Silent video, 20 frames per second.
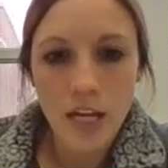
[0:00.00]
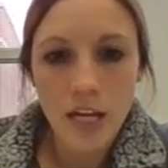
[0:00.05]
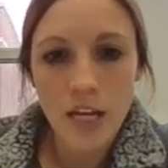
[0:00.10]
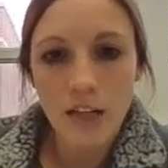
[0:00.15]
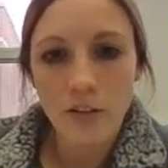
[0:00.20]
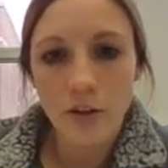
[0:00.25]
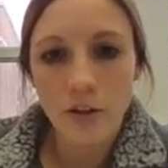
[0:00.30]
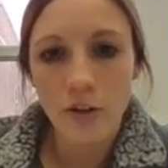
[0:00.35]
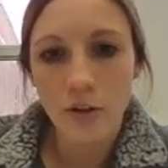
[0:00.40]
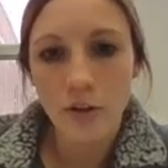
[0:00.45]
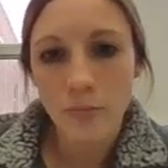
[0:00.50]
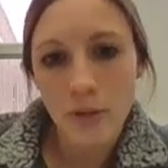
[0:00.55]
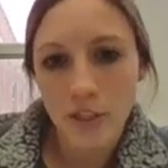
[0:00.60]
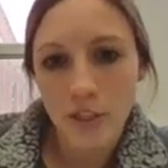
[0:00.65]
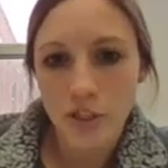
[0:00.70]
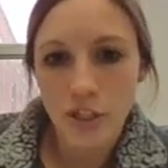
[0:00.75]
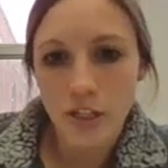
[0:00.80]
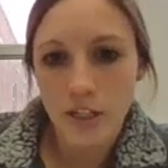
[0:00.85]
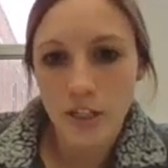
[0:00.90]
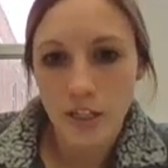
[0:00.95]
and load a
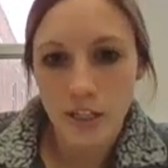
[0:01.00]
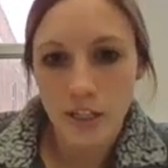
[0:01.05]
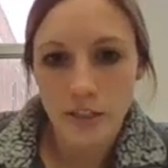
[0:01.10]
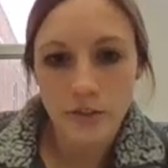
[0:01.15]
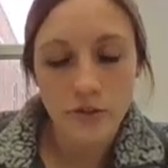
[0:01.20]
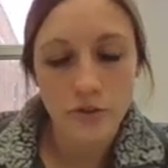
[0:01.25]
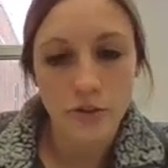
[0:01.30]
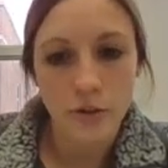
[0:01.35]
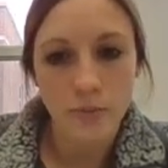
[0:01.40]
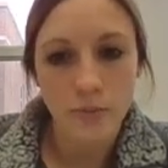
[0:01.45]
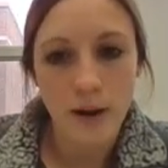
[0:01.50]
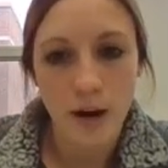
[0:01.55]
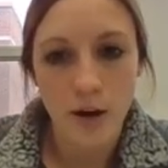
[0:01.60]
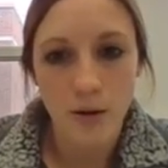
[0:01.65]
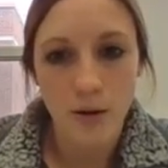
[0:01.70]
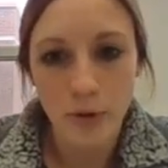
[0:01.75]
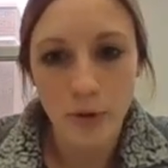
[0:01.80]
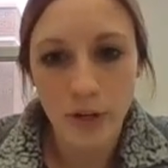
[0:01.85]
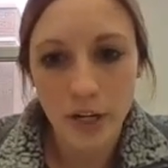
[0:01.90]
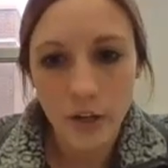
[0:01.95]
picture into your
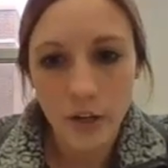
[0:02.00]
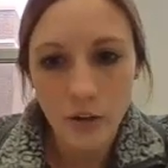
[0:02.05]
PowerPoint